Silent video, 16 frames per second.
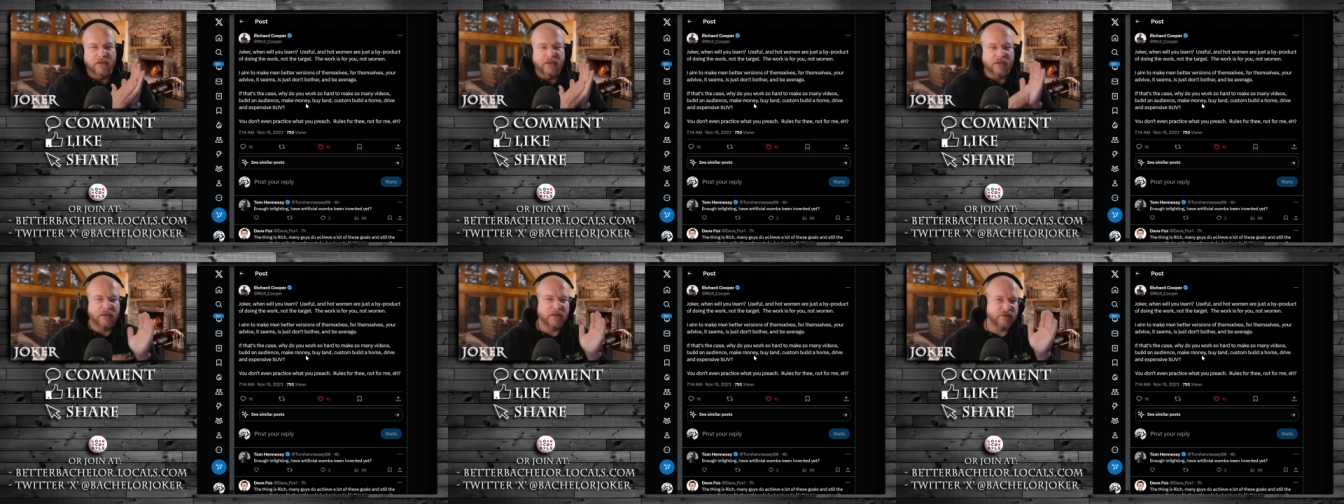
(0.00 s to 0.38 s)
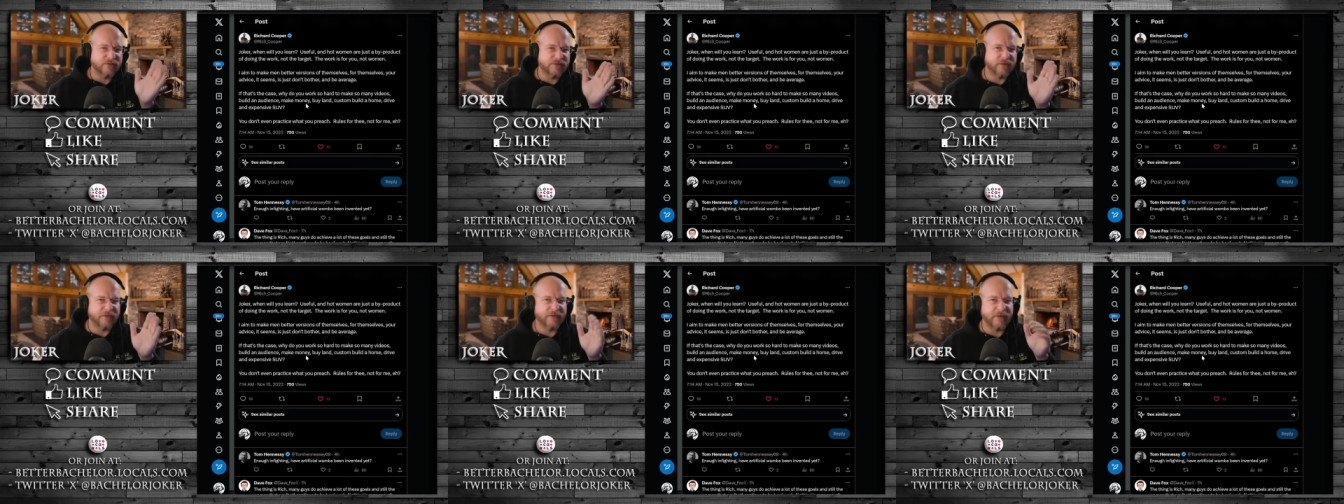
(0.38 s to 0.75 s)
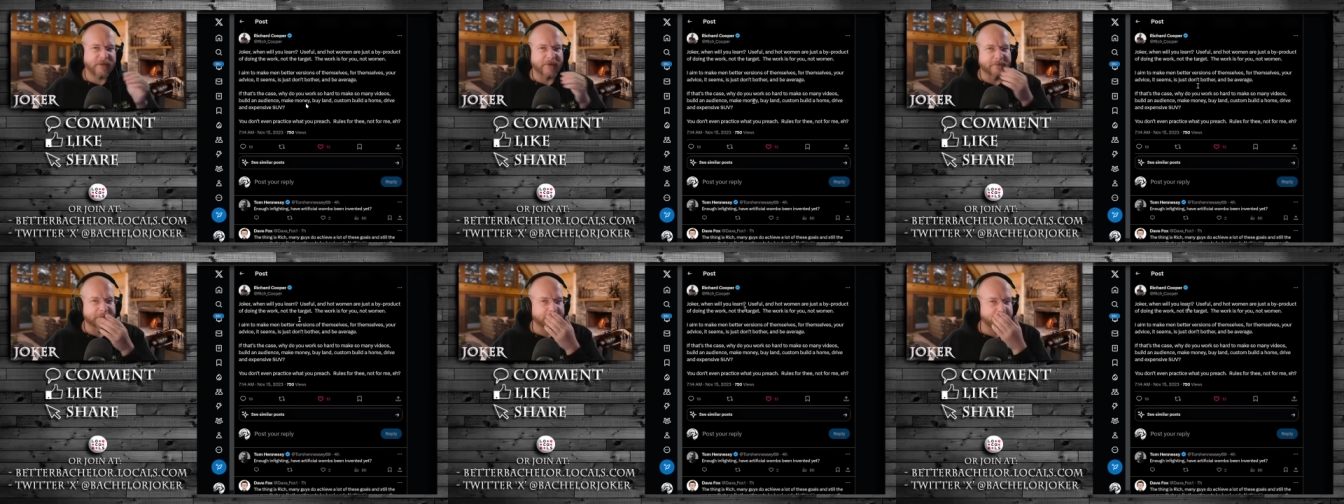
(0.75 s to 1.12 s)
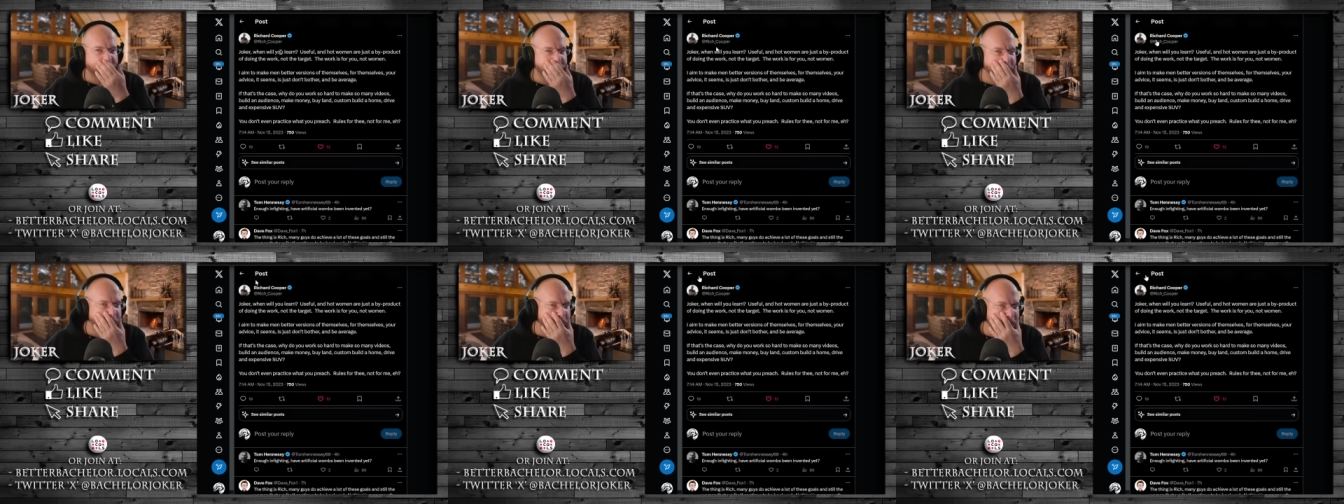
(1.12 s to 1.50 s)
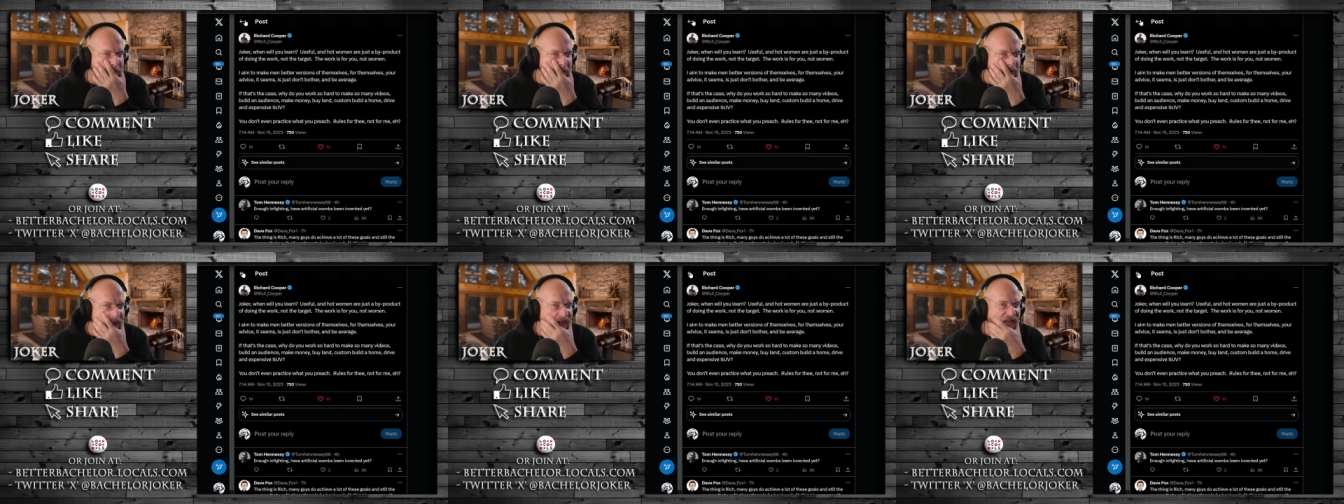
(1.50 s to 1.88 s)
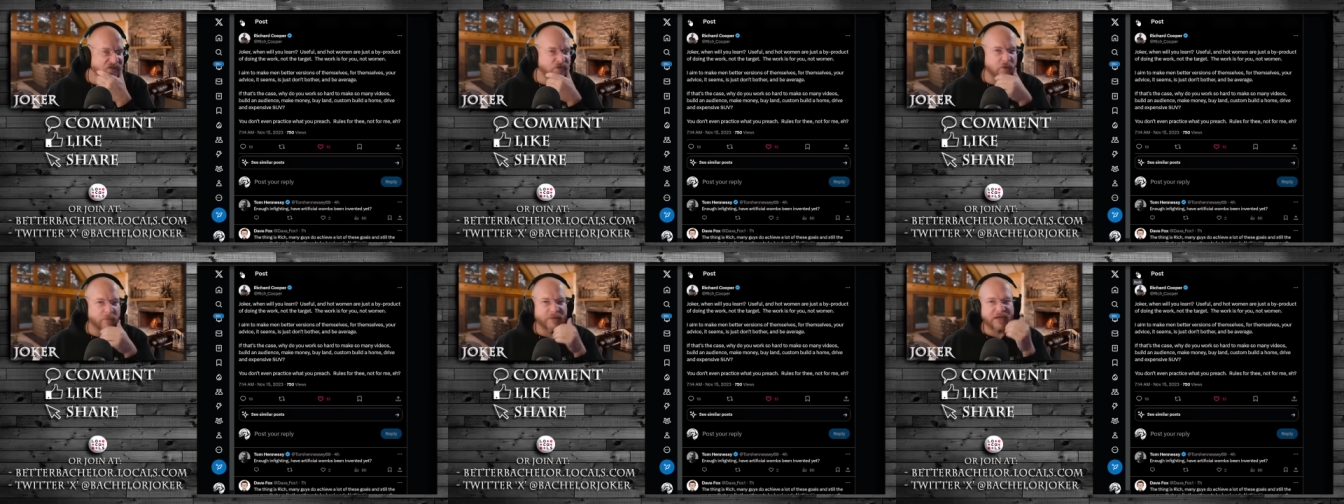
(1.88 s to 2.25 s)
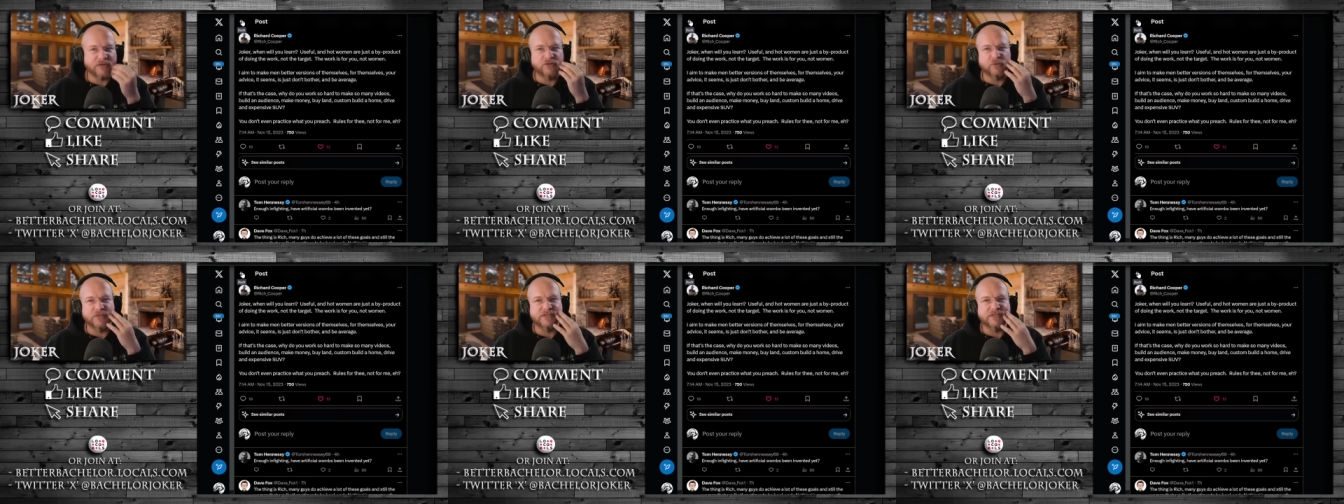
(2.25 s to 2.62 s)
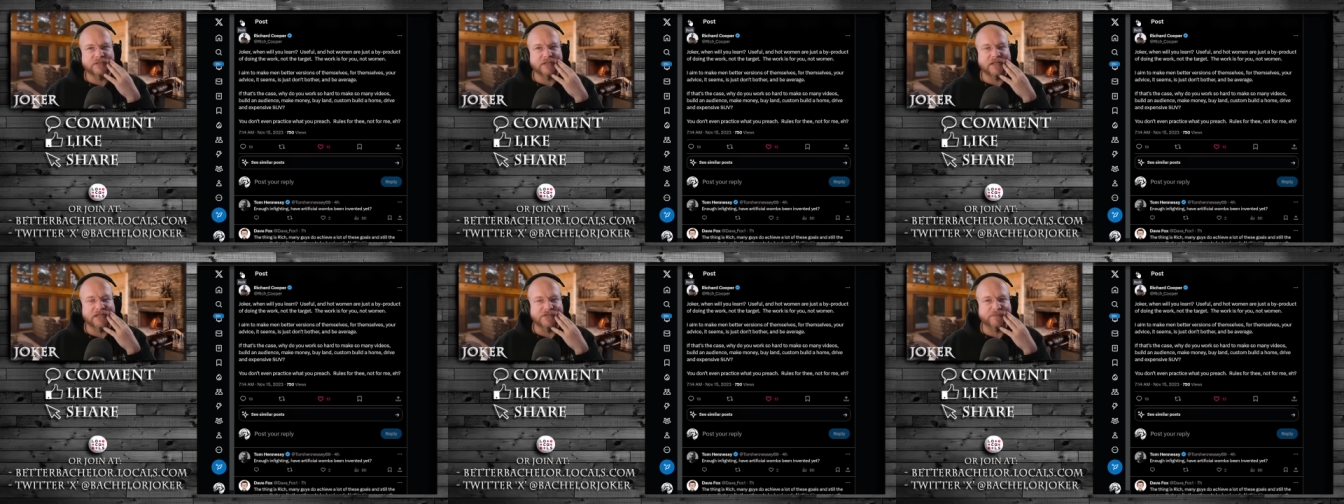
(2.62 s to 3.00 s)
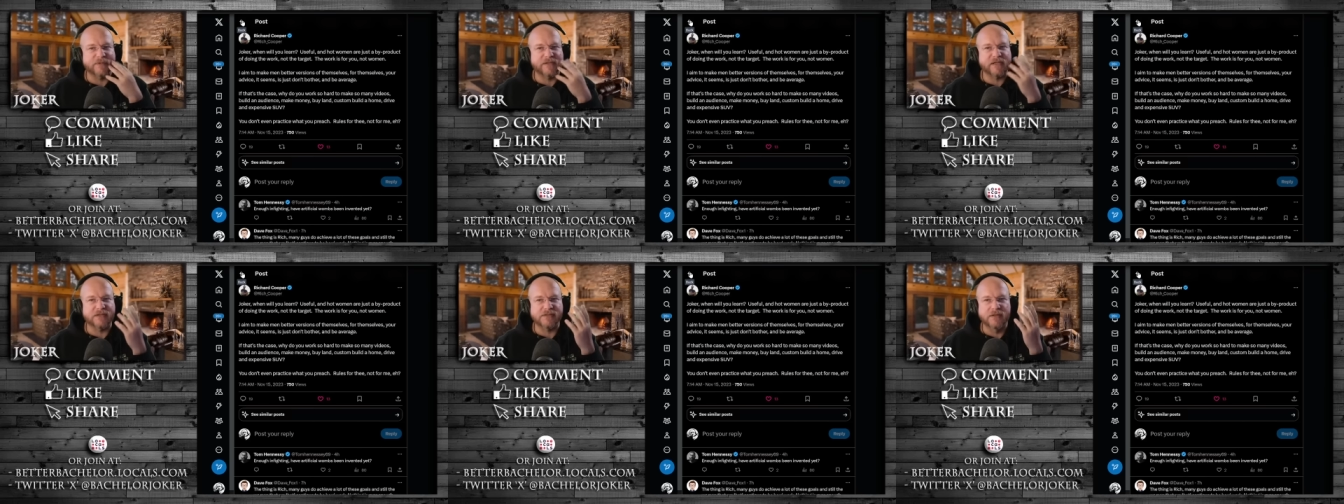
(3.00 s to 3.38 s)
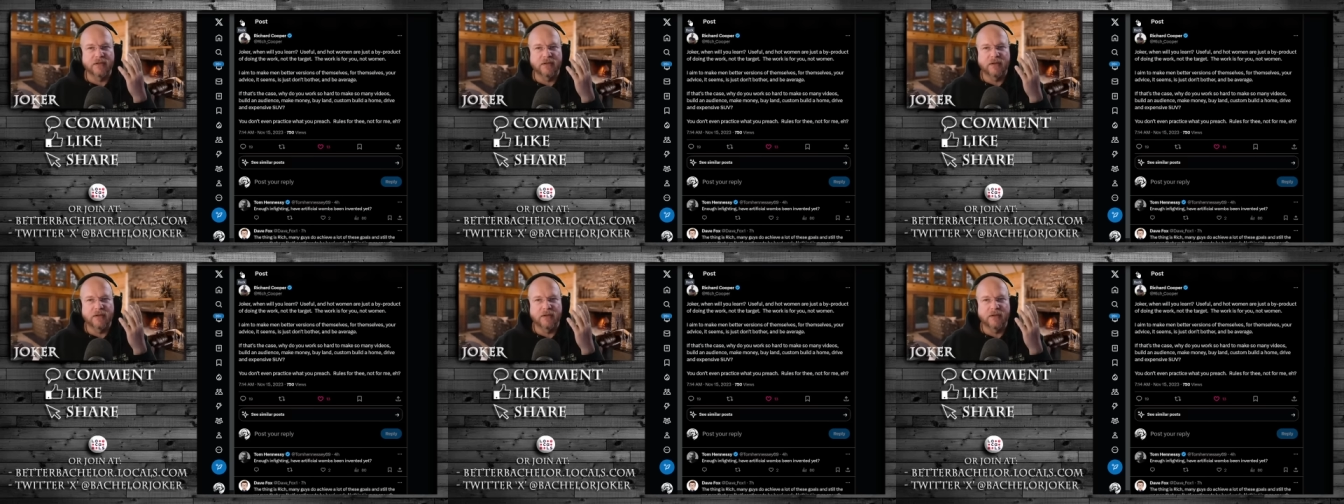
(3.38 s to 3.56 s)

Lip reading: Here's the thing. Let's go back to his list, because